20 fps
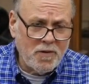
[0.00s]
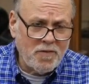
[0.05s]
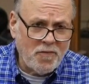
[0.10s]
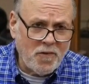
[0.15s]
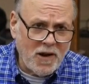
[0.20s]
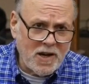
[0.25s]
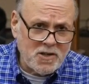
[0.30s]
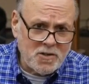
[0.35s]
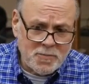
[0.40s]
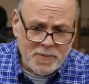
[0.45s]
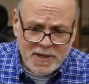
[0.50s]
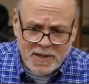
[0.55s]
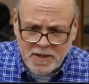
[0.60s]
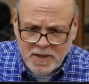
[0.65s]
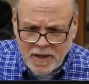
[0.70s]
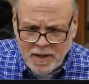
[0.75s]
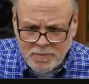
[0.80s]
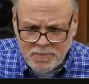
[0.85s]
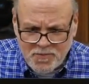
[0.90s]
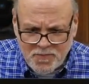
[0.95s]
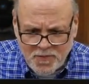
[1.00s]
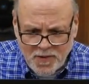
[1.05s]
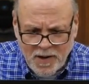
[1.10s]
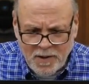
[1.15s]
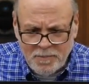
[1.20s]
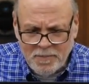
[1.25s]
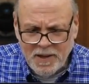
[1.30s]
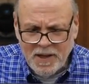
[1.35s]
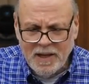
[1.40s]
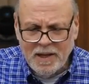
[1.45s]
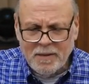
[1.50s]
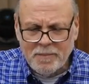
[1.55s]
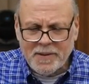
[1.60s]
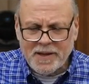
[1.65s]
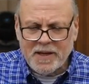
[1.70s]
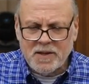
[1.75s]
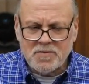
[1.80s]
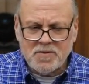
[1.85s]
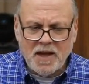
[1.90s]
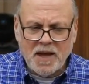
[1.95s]
refreshment comes from,
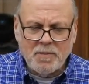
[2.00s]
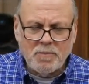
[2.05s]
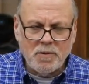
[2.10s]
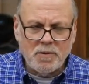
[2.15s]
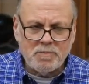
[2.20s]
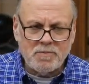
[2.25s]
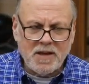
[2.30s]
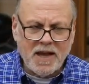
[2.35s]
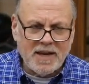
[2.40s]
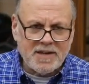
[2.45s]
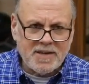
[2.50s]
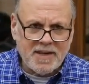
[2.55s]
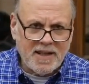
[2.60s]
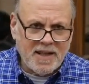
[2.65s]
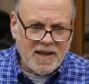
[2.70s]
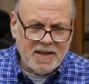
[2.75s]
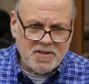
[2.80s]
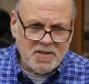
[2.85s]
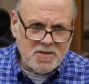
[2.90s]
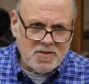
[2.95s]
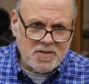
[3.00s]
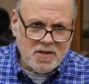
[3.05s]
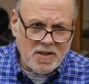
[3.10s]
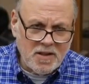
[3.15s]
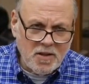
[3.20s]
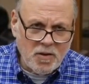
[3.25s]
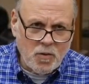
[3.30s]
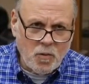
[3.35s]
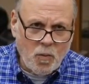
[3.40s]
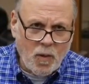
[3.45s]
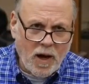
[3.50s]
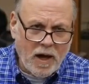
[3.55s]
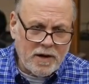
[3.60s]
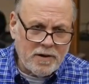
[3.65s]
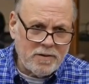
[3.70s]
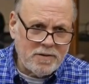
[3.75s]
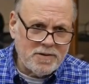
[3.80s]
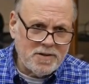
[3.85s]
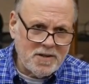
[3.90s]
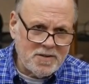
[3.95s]
because Abram's acting like just a little
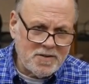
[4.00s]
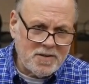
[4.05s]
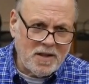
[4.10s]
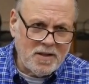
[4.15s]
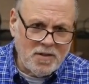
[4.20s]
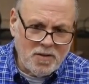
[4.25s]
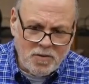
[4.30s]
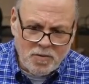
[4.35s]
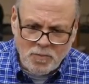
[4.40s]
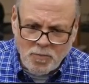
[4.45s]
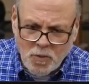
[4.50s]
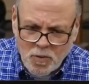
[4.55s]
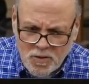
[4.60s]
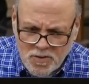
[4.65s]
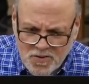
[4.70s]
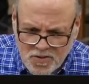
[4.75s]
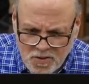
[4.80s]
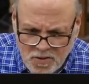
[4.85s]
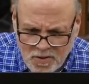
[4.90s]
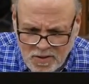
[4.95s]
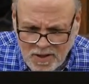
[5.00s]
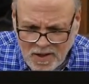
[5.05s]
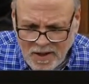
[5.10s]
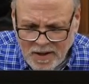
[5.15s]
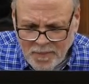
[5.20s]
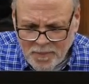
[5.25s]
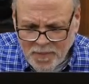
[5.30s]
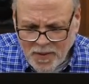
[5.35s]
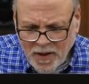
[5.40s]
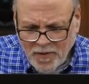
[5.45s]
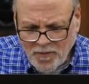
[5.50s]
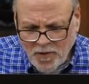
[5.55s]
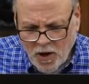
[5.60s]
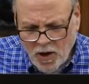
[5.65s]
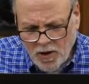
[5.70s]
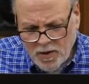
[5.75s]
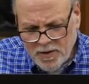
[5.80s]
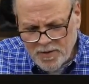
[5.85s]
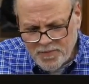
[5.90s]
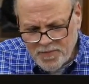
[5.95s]
water, just a little morsel of
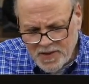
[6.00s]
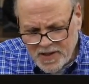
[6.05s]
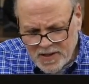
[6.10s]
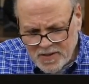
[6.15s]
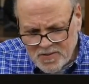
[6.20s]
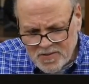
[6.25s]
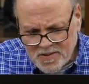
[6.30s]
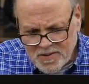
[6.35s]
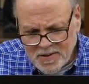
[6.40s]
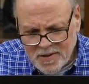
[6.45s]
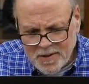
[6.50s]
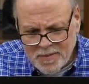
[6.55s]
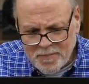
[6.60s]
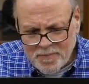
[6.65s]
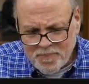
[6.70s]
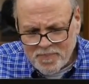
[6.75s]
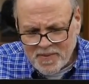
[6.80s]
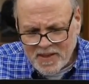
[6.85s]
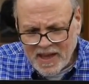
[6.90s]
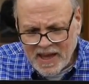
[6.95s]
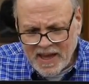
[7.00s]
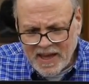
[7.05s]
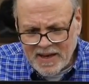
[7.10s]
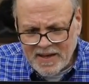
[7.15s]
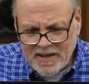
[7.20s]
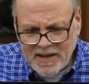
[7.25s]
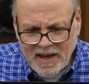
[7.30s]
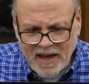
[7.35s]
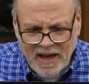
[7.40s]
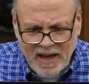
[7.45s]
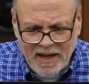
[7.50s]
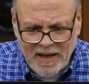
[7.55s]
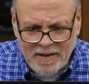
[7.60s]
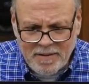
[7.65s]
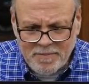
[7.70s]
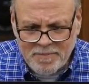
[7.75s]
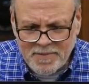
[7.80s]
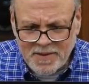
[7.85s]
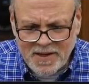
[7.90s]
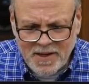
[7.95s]
all of this, and,
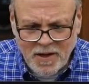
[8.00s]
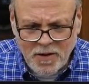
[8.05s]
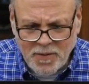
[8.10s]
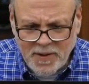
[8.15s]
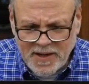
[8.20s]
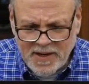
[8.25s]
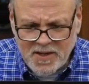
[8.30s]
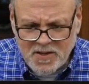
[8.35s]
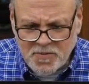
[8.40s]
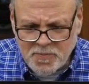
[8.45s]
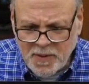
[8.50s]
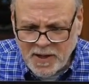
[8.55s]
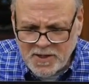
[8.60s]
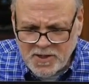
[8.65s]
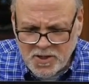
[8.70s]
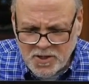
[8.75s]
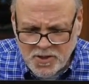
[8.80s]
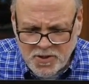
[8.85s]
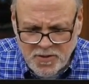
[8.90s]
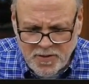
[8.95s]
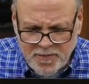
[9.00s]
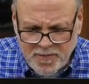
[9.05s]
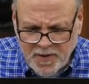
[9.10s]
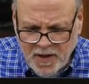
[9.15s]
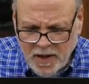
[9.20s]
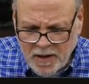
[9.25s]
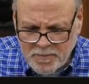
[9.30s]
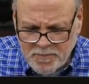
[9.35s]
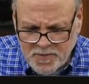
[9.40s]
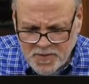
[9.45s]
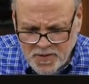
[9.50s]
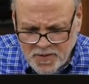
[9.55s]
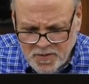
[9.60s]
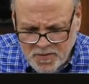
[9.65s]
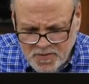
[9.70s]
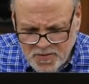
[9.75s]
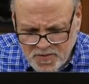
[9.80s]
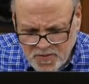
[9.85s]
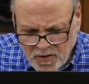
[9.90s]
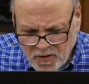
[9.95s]
um, you know, inasmuch as you have come to
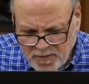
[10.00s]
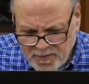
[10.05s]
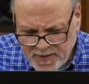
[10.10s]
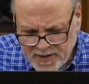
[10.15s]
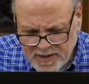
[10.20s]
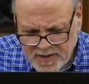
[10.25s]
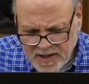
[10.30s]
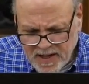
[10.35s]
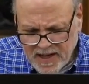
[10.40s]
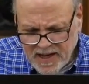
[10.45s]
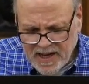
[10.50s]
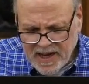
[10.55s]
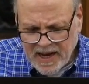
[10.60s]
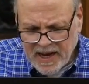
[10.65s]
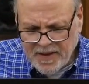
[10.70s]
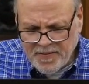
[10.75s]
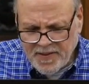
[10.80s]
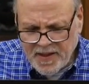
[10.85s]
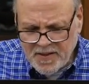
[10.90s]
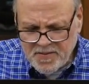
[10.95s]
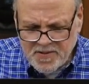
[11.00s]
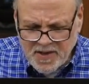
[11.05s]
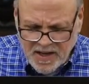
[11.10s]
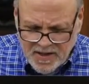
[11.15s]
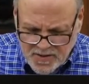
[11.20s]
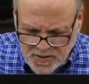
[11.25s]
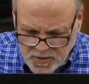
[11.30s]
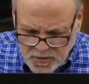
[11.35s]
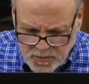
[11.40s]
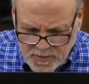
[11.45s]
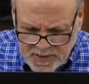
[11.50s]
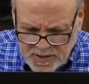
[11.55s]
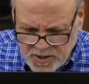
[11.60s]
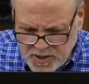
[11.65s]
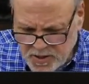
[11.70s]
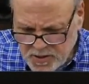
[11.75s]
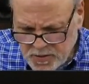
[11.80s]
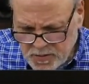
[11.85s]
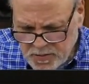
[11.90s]
your servant. And they said, Do as